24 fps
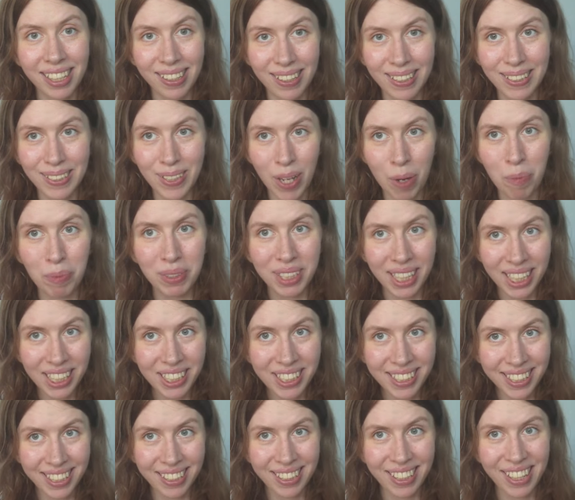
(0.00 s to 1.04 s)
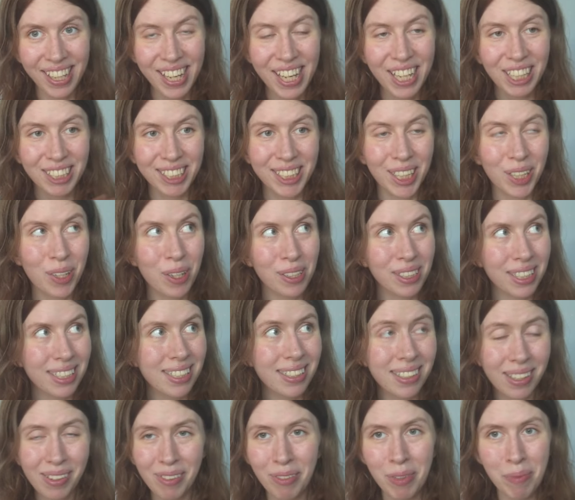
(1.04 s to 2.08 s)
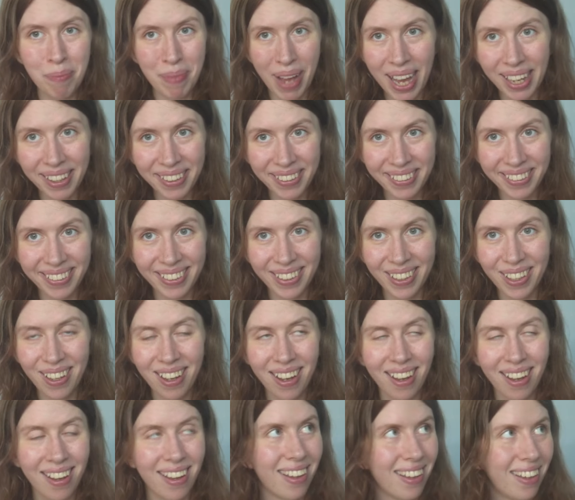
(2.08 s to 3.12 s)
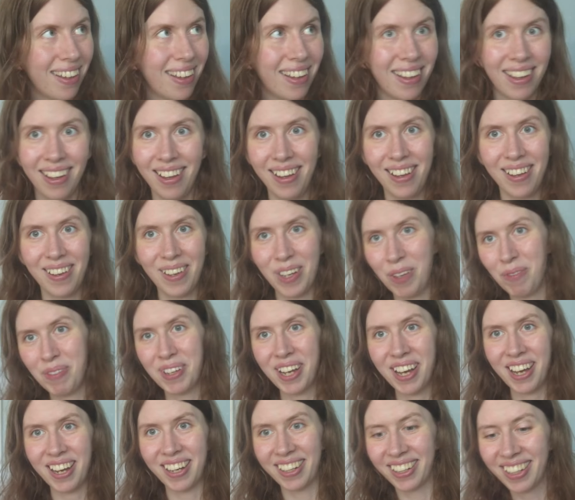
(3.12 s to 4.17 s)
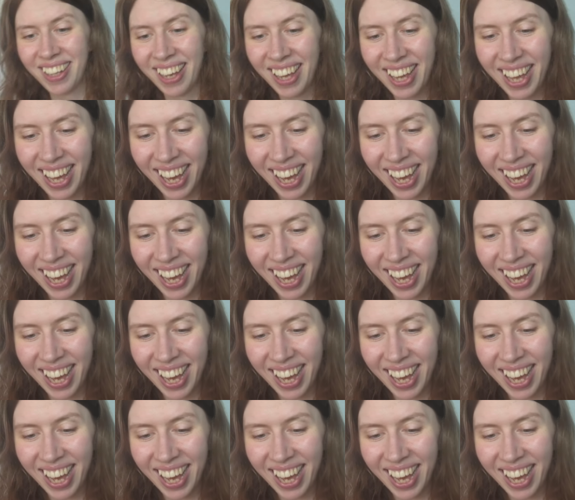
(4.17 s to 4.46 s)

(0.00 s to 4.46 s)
in this competition. She got a silver medal. Oh my god.